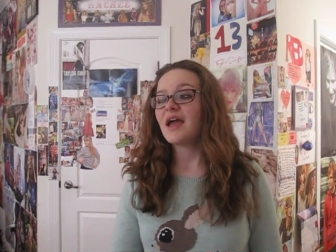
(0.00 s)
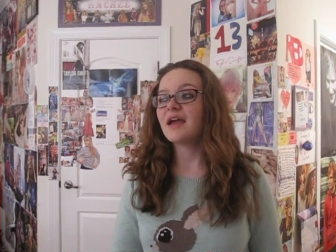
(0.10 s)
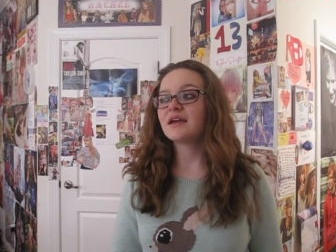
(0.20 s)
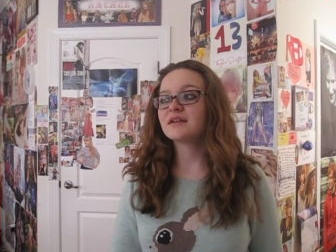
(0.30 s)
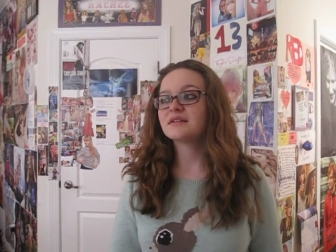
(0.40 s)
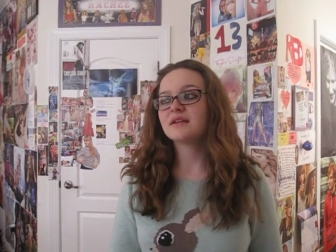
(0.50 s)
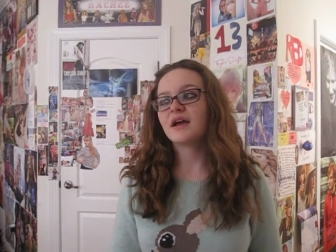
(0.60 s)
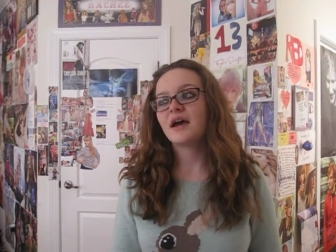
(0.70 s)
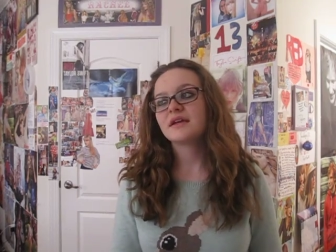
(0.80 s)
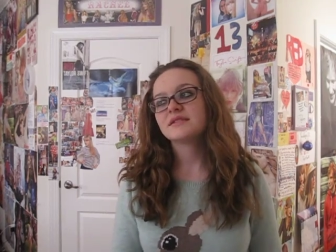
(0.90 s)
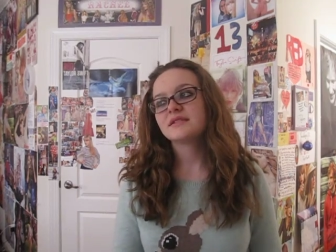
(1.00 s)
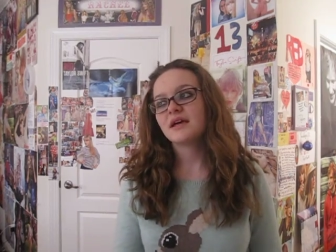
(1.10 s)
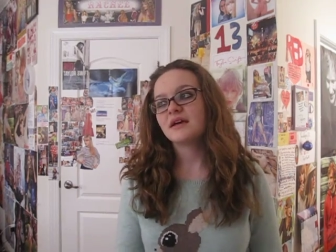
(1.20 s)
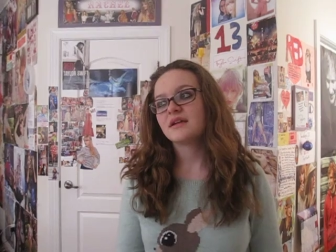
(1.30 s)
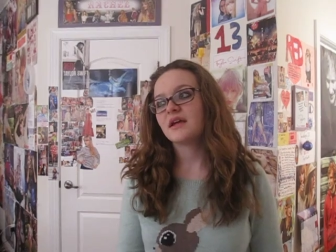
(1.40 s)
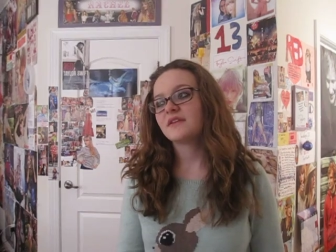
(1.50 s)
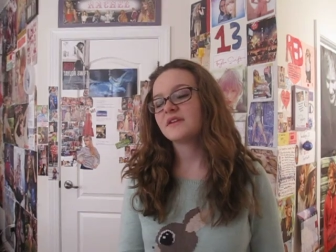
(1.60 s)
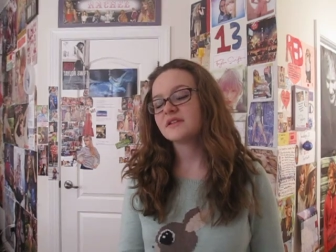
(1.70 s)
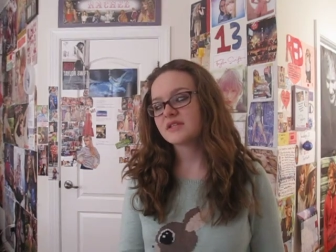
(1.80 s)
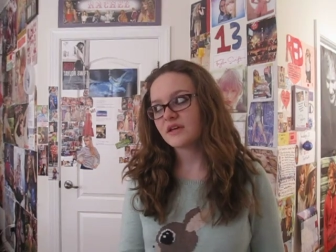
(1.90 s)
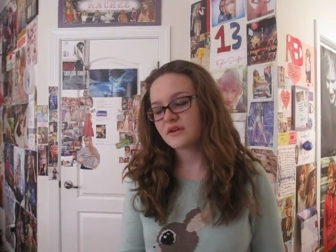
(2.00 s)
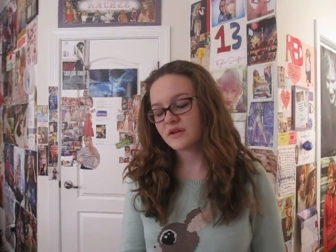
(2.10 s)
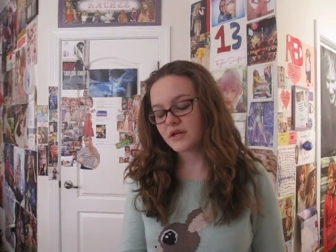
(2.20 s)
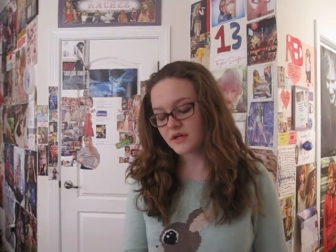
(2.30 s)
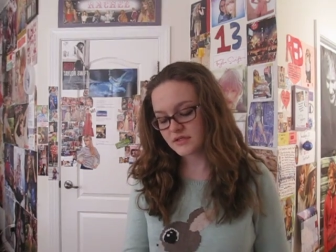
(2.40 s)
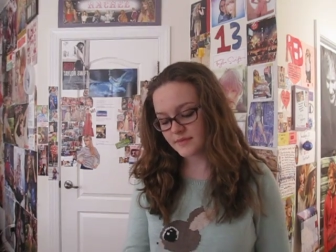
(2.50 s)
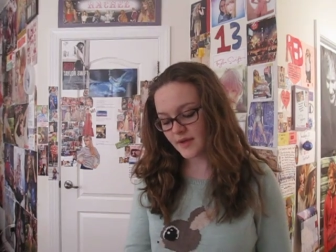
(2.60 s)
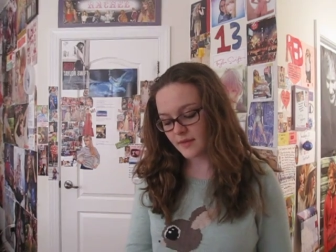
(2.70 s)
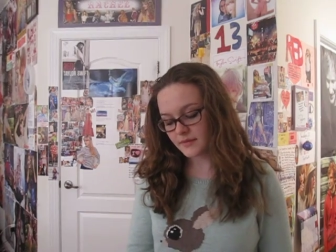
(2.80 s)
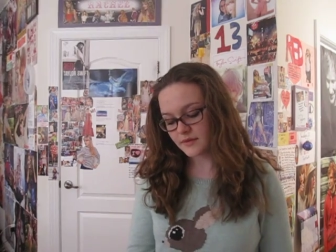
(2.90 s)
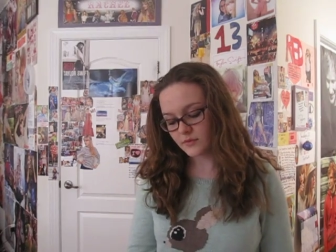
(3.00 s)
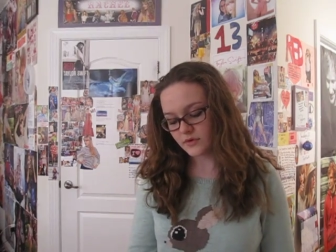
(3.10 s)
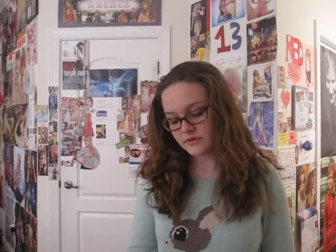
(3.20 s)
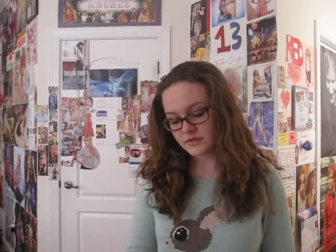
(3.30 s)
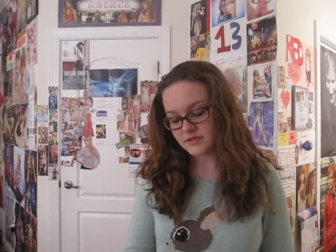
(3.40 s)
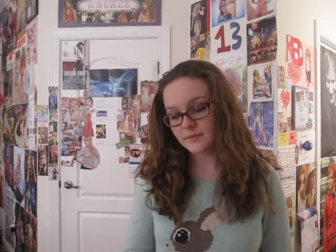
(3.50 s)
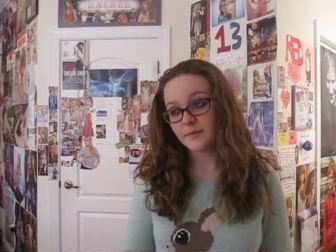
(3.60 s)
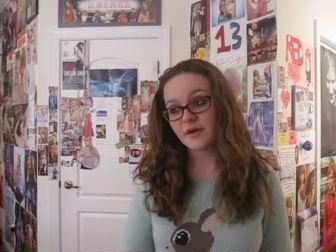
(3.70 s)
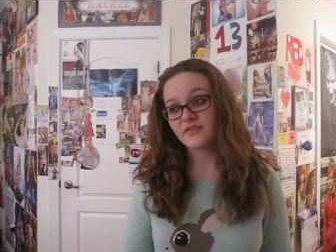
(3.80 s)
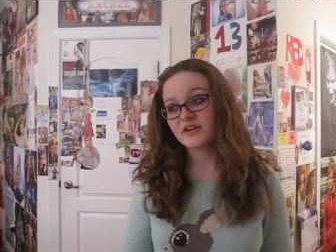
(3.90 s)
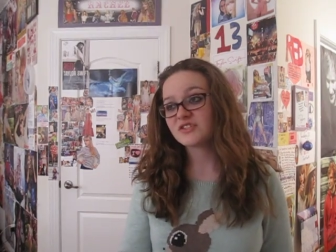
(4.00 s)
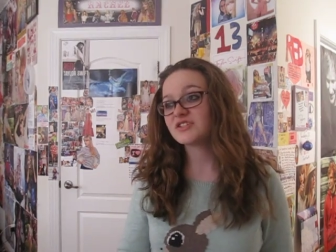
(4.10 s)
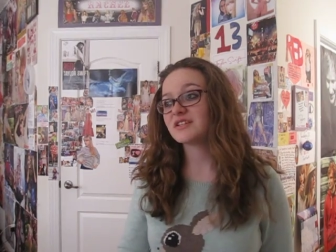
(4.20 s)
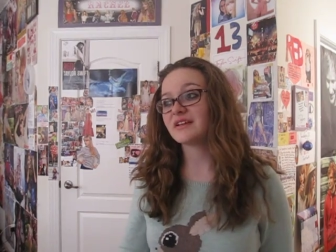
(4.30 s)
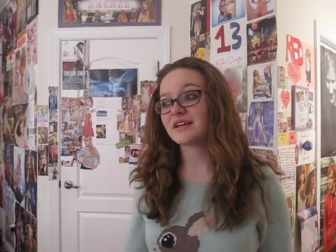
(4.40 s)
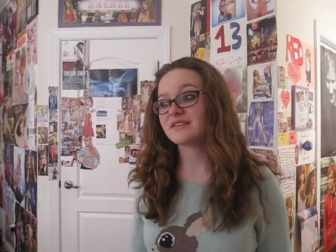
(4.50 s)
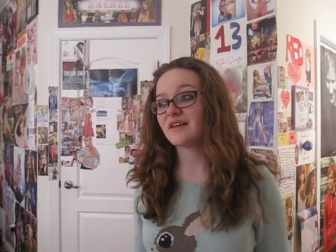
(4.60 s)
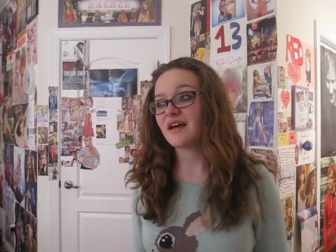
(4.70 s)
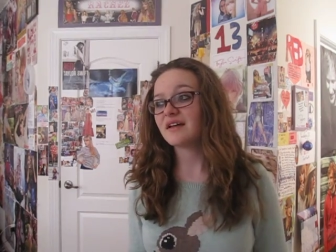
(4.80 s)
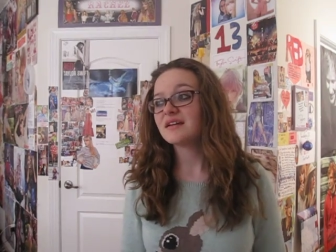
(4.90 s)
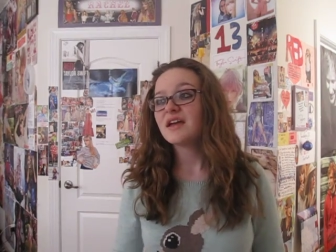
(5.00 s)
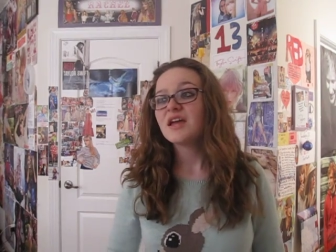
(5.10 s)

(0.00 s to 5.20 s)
And I said, I think Taylor cares about me more than some of my friends. She liked that.